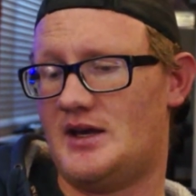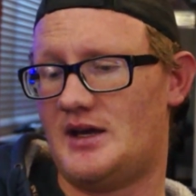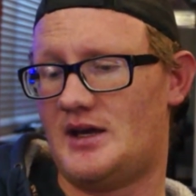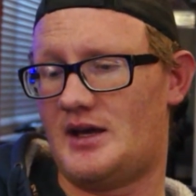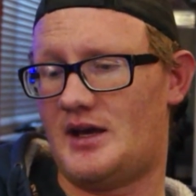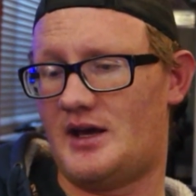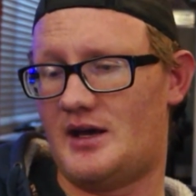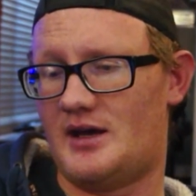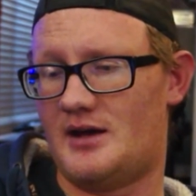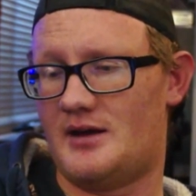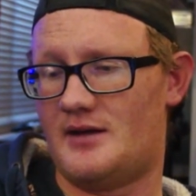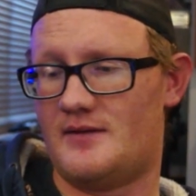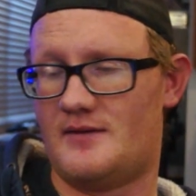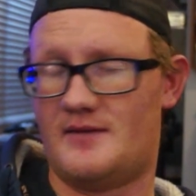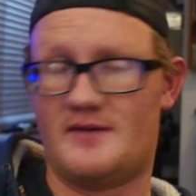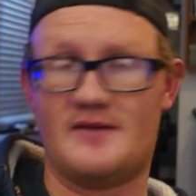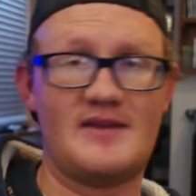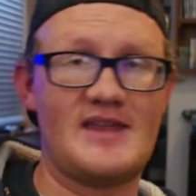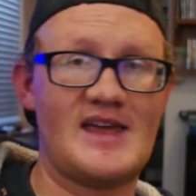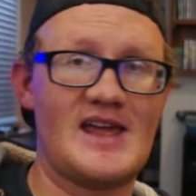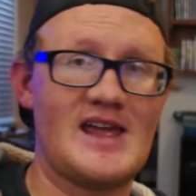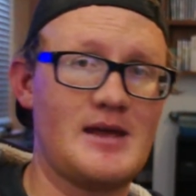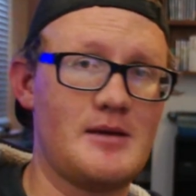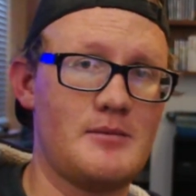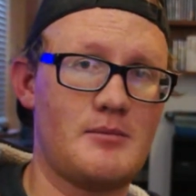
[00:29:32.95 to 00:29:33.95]
and
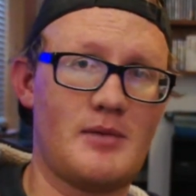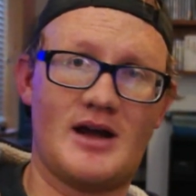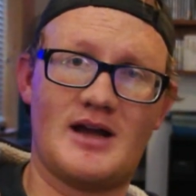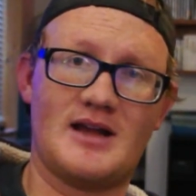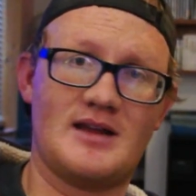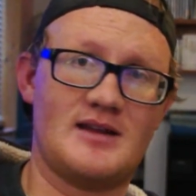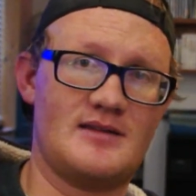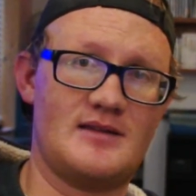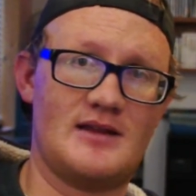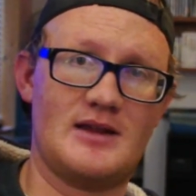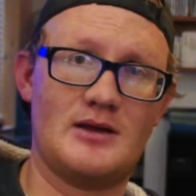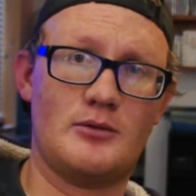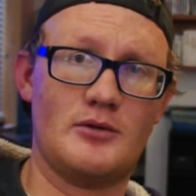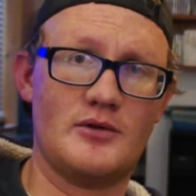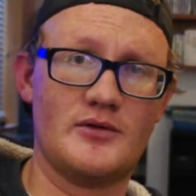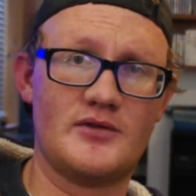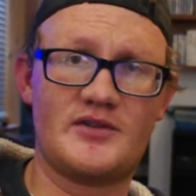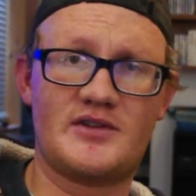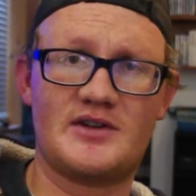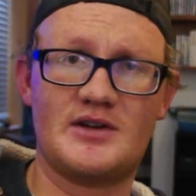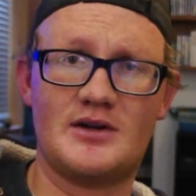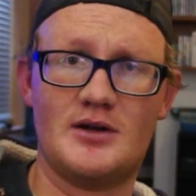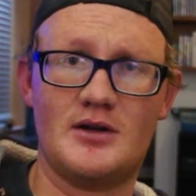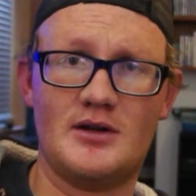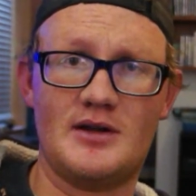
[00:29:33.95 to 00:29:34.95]
they will
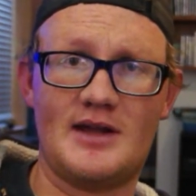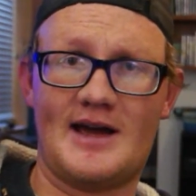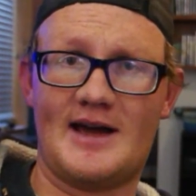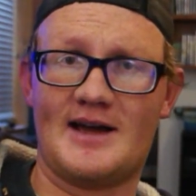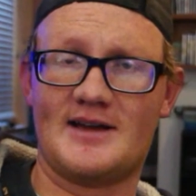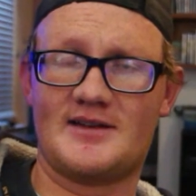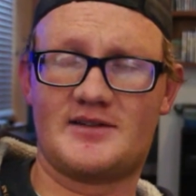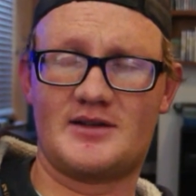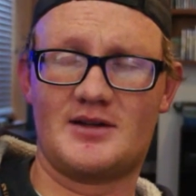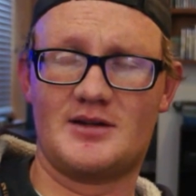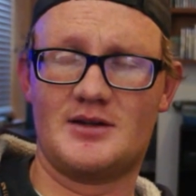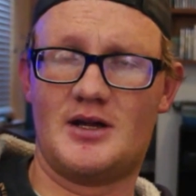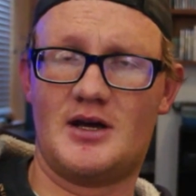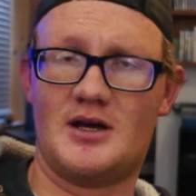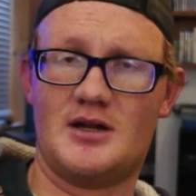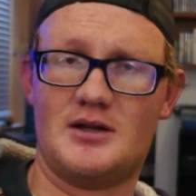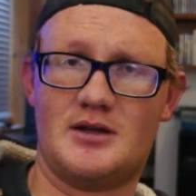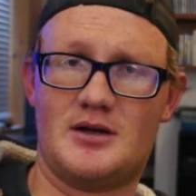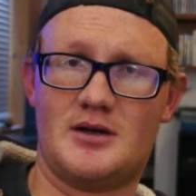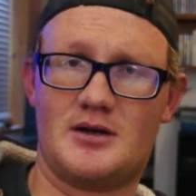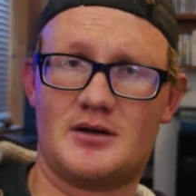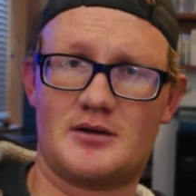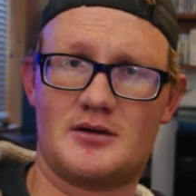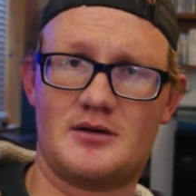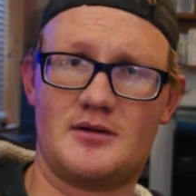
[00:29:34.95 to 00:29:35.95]
still last a lot
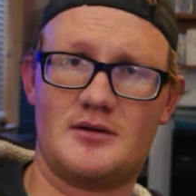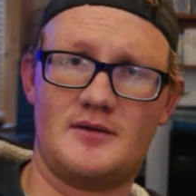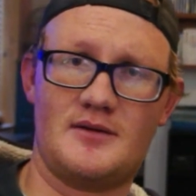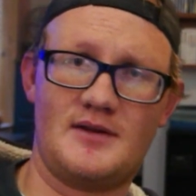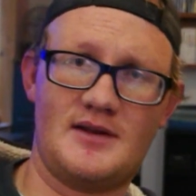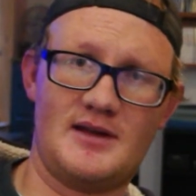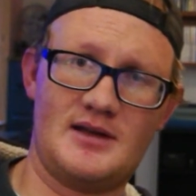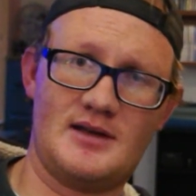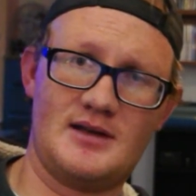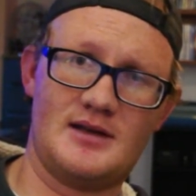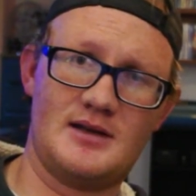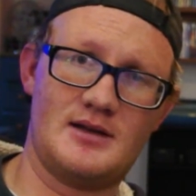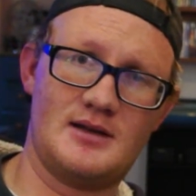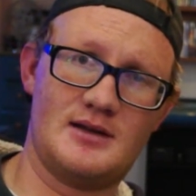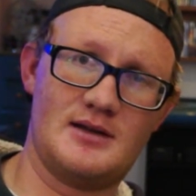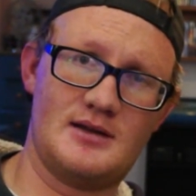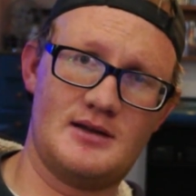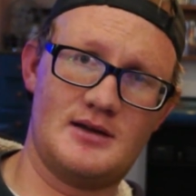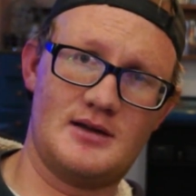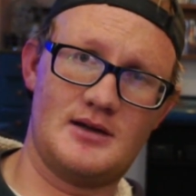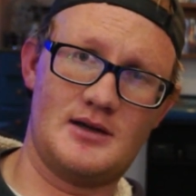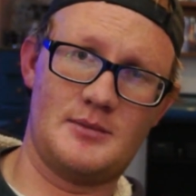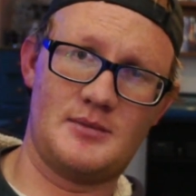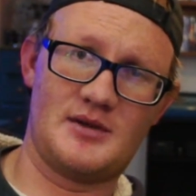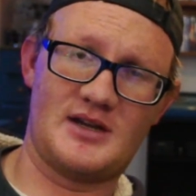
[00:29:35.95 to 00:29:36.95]
longer than
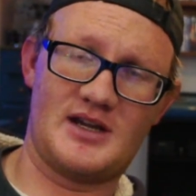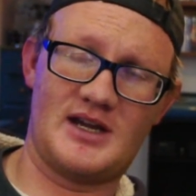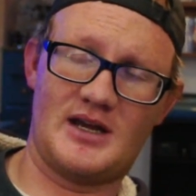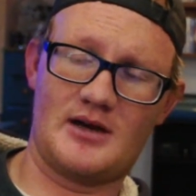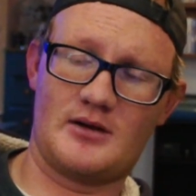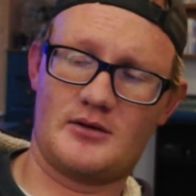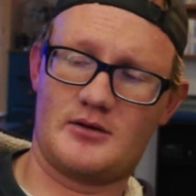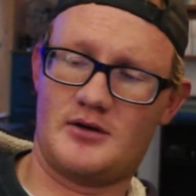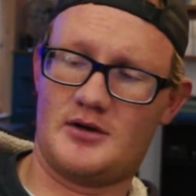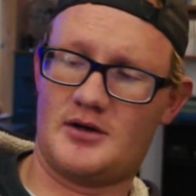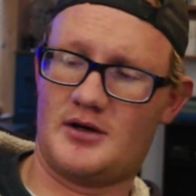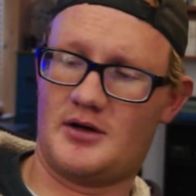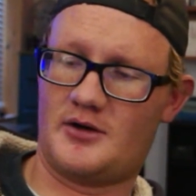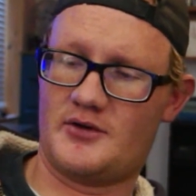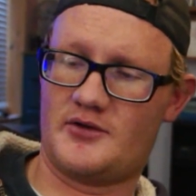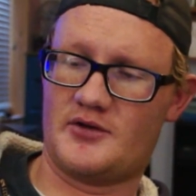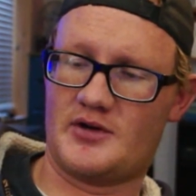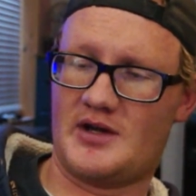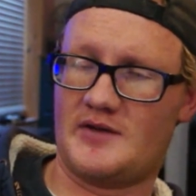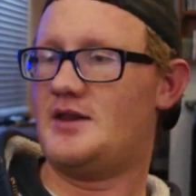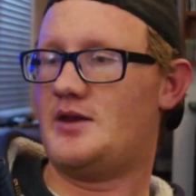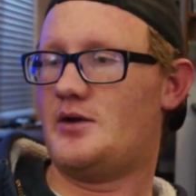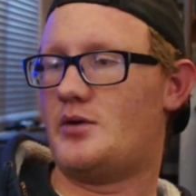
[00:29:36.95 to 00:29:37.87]
a mechanical hard drive.